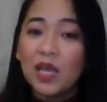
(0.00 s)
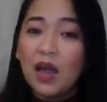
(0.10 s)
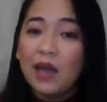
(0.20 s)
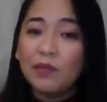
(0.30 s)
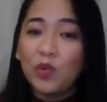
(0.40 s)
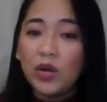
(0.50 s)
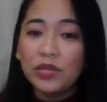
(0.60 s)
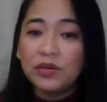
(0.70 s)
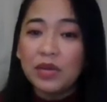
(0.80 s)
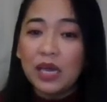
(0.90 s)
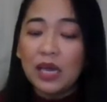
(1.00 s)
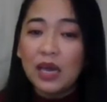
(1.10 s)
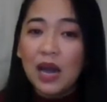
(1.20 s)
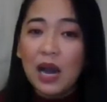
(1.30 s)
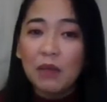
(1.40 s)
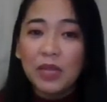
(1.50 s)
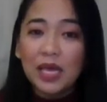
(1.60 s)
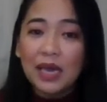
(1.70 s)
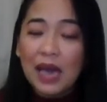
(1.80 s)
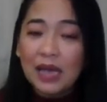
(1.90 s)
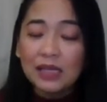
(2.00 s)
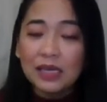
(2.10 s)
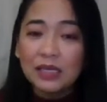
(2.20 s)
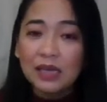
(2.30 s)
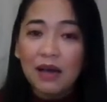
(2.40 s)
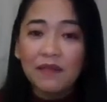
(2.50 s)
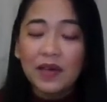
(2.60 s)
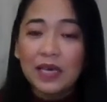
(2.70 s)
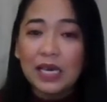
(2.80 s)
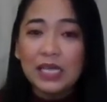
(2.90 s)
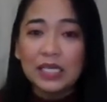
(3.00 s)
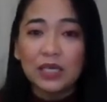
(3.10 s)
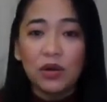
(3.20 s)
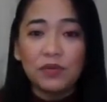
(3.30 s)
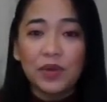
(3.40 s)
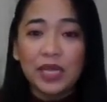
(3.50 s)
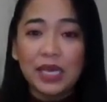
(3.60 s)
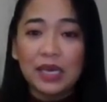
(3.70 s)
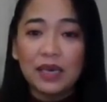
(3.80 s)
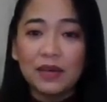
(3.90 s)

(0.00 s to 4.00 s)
I'm wondering how many candies have I eaten already?